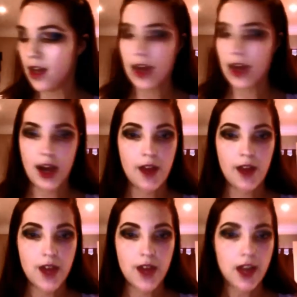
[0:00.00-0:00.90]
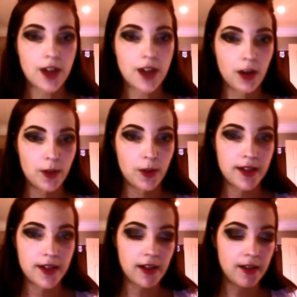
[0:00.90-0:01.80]
and the turquoisey
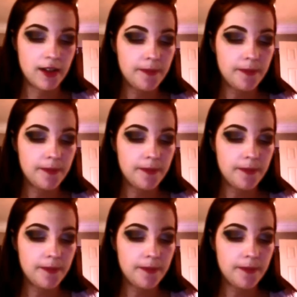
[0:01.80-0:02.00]
colour.